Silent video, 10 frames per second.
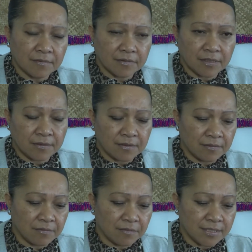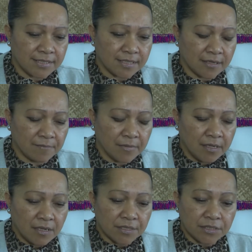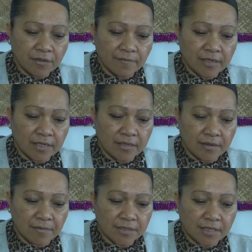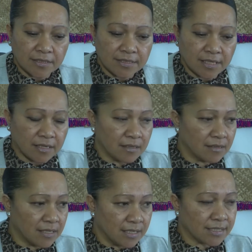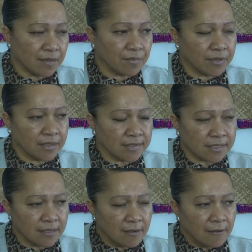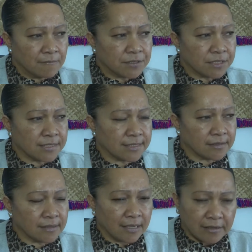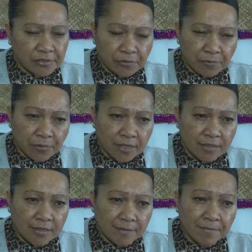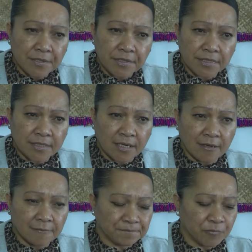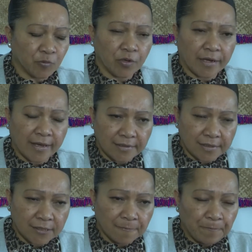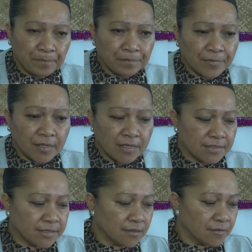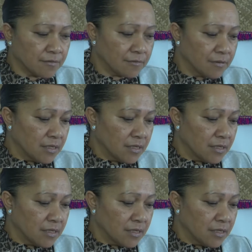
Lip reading: there was a survey that was undertaken in the last couple of years just to gauge where the numbers were at. And so